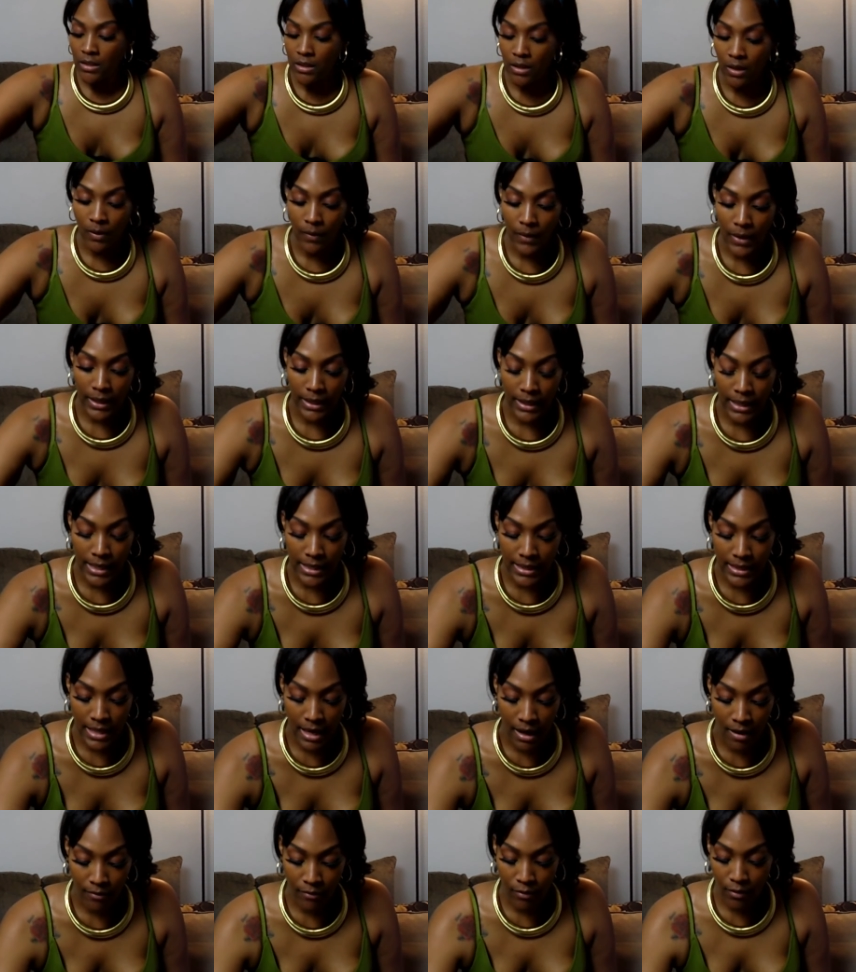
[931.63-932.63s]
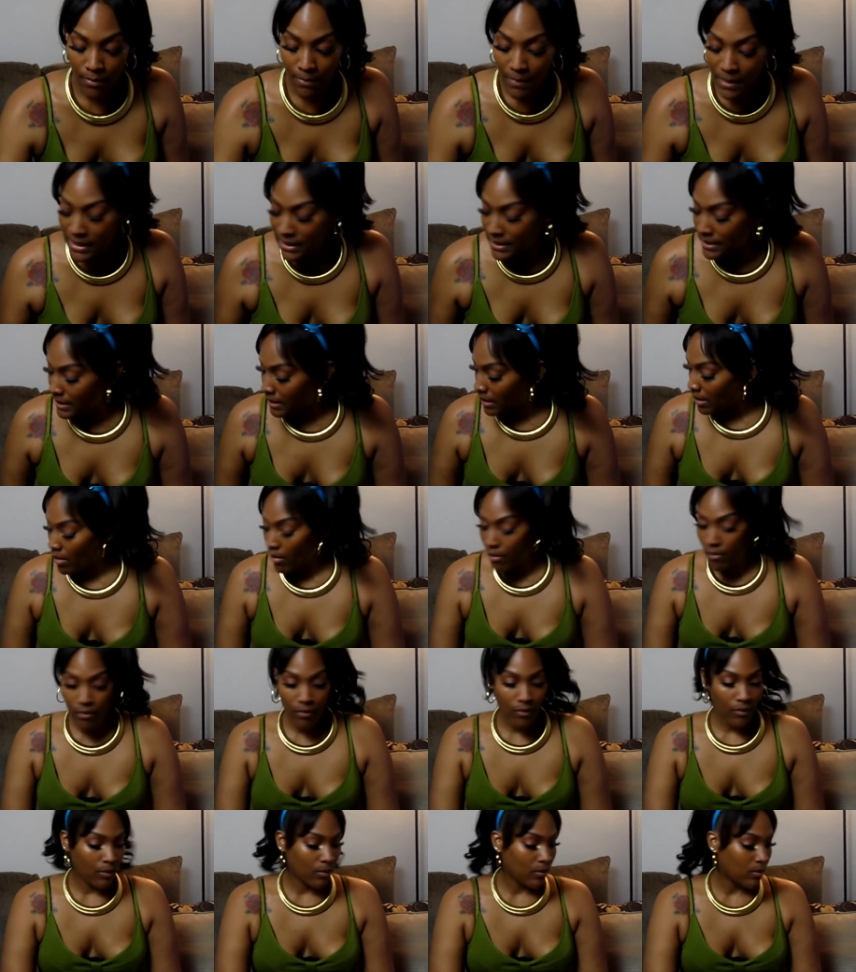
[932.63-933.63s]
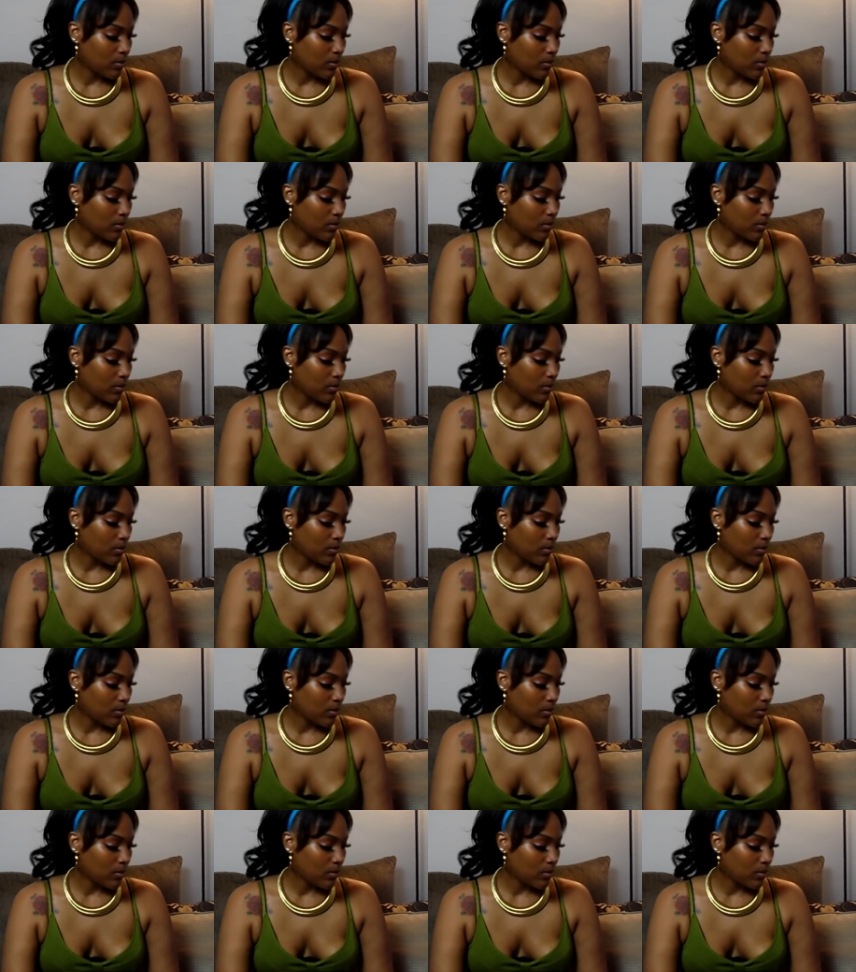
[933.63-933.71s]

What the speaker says: So I got that for myself.